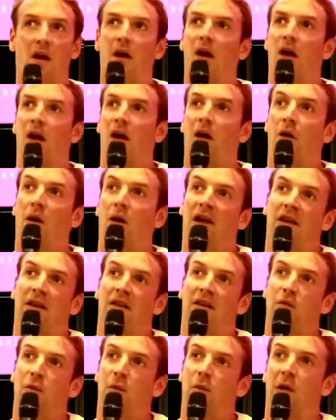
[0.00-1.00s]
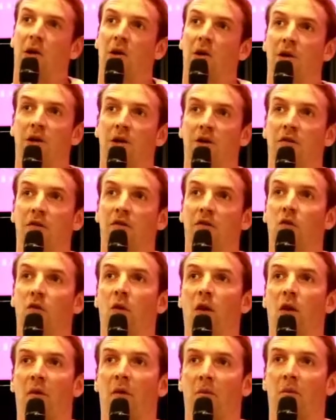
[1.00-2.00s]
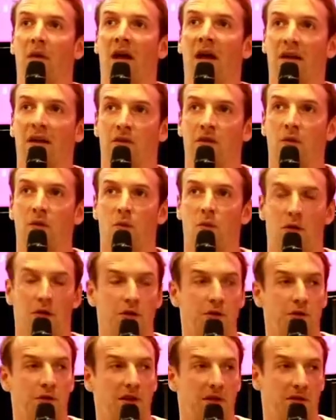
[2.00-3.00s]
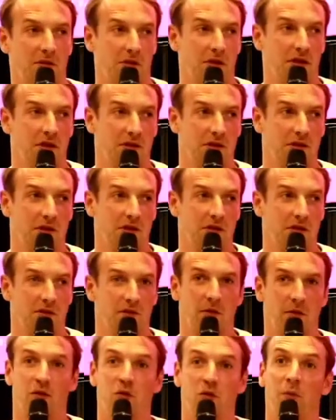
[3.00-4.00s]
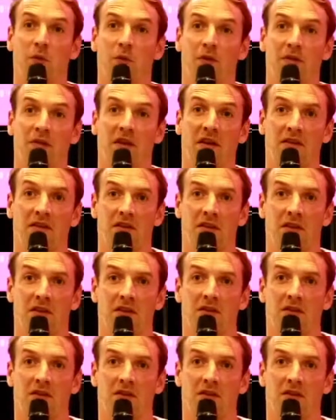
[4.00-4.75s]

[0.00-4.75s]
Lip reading: Oh, I guess we were lucky enough to actually work together for 2.5 years.